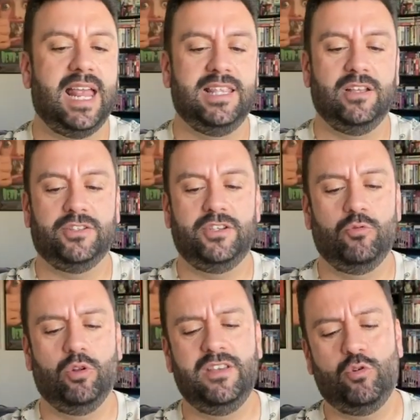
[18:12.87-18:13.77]
of deal too.
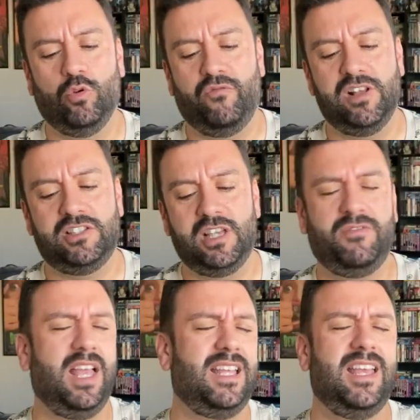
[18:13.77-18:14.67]
Really cool, fun stuff,
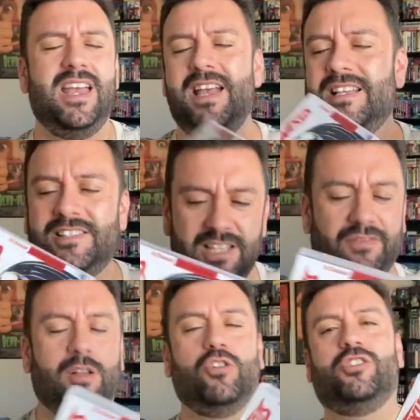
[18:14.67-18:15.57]
like stuff
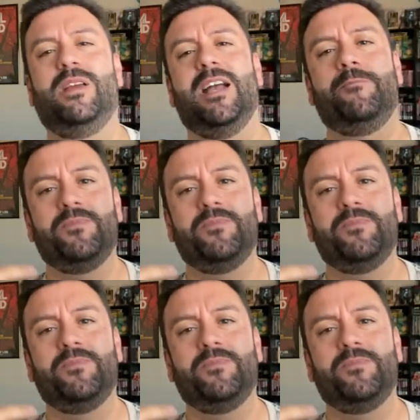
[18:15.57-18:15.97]
like Ultraman,